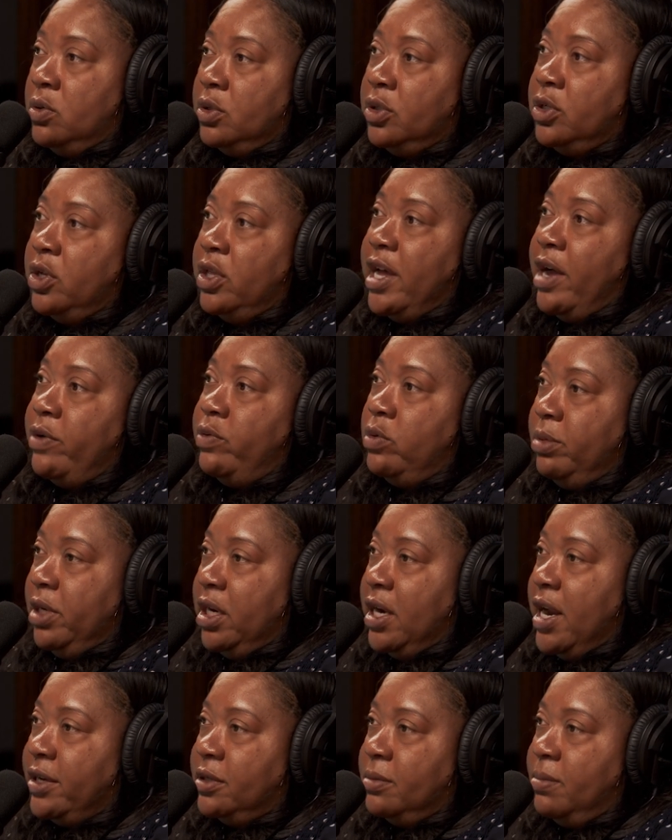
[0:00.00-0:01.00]
So that will be
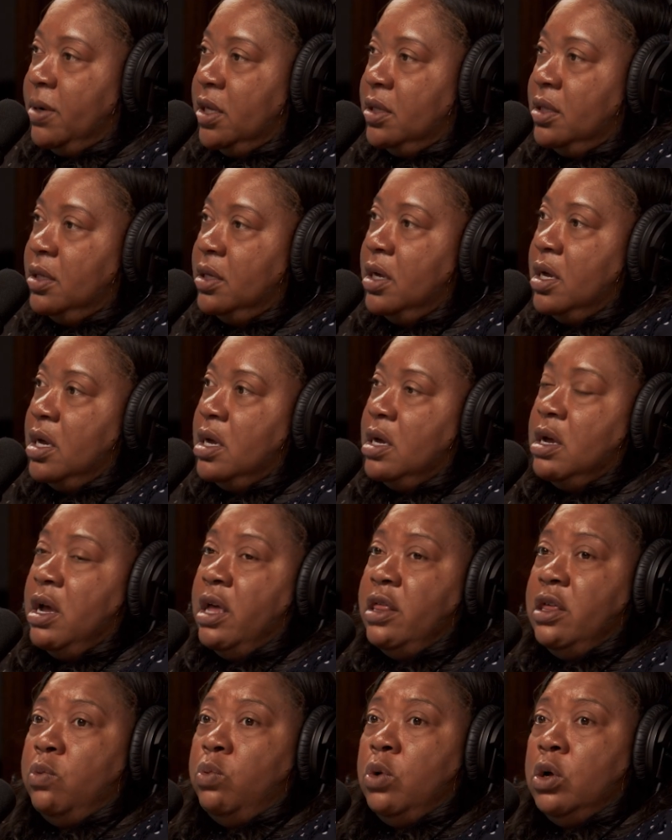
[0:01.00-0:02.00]
next month.
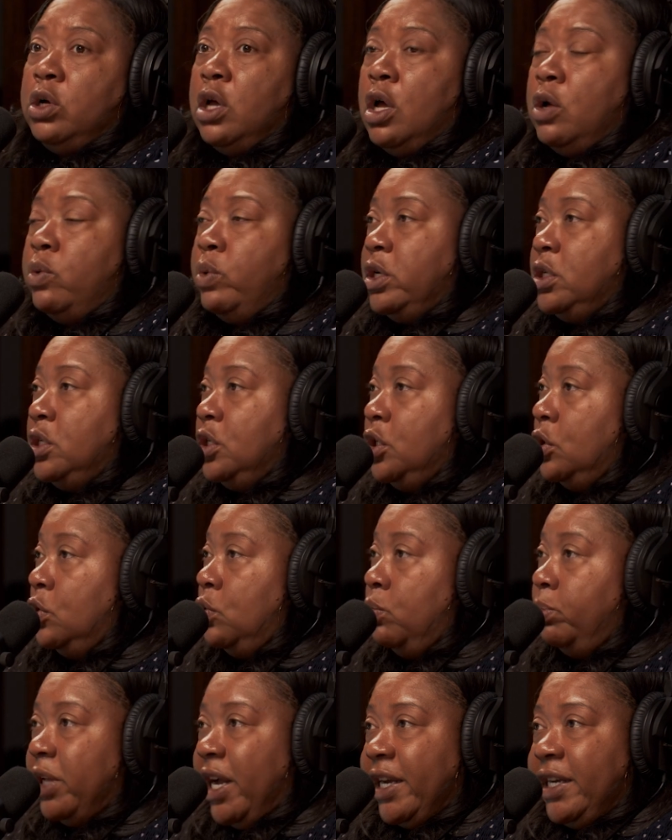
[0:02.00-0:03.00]
And then we'll go into
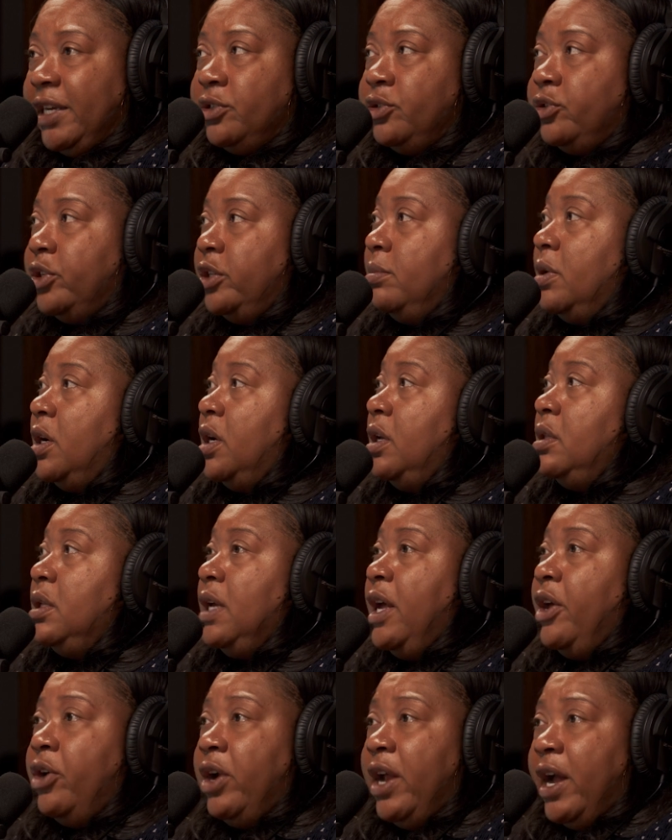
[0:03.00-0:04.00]
Black History Month,
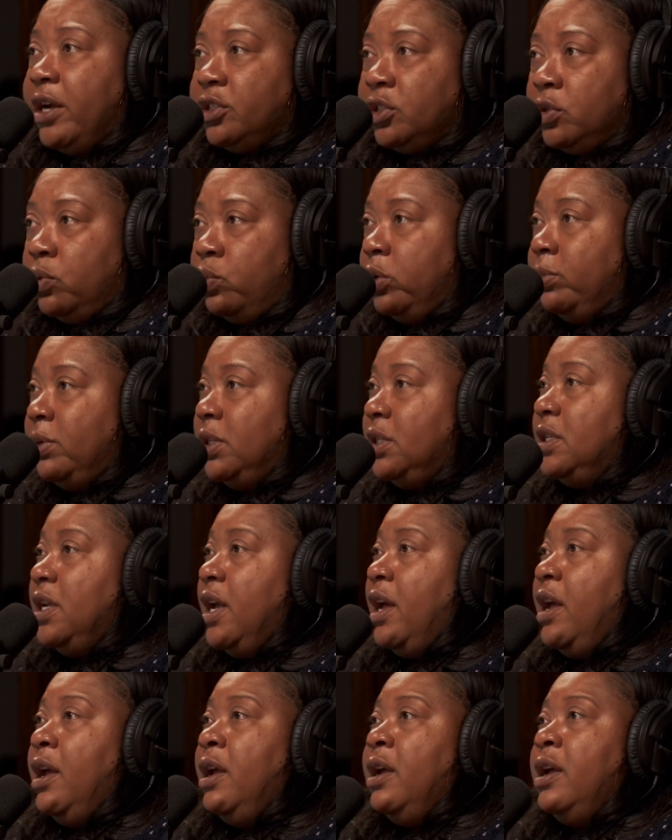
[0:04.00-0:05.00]
International Women's
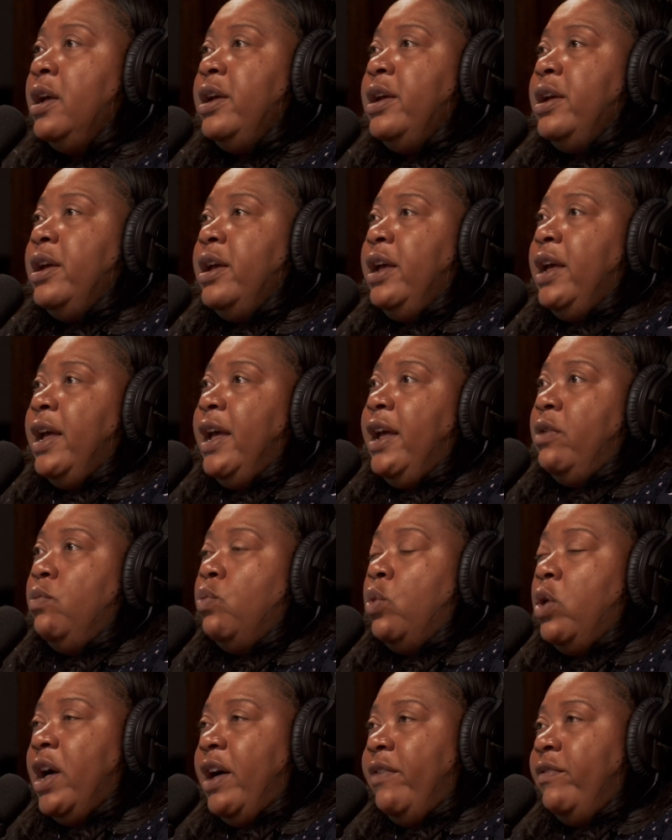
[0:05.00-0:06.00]
Day, and
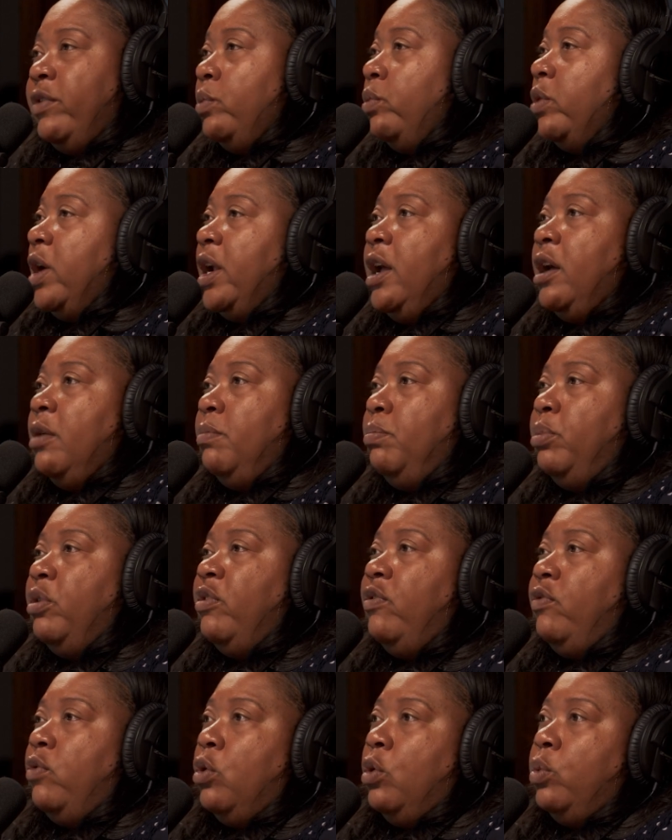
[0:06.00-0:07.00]
we'll have a run-up
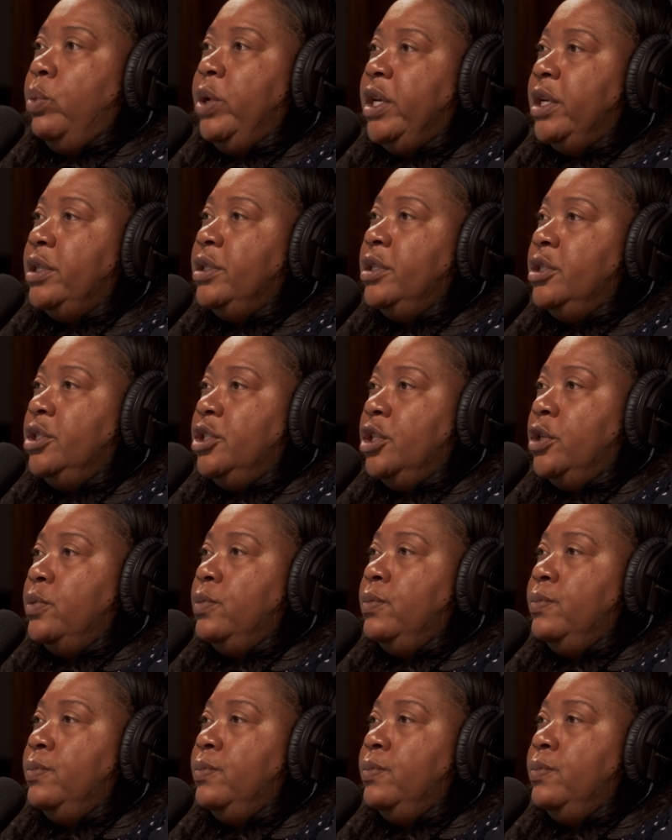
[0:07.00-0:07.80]
before we get to June.